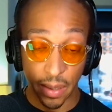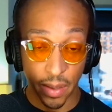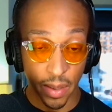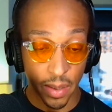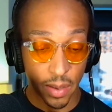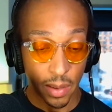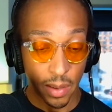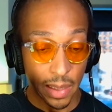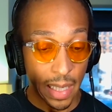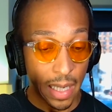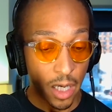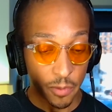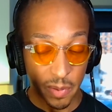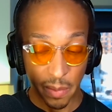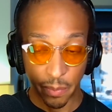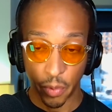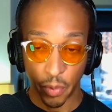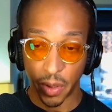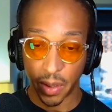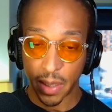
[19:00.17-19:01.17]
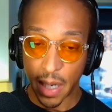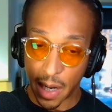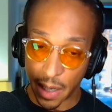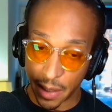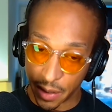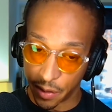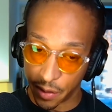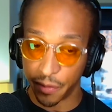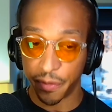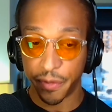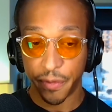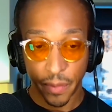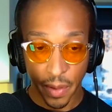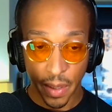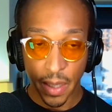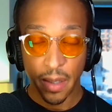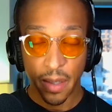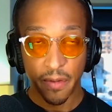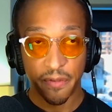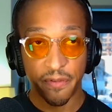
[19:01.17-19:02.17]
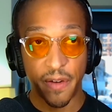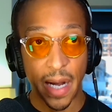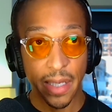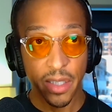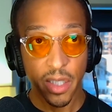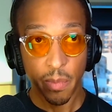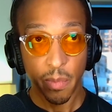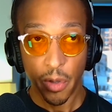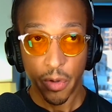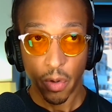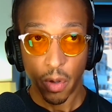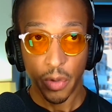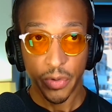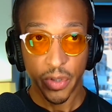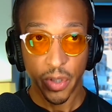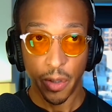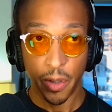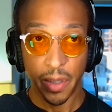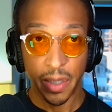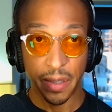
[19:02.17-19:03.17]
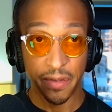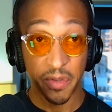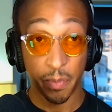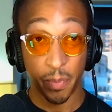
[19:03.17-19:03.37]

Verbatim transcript: this allows people to kind of find some other alternatives.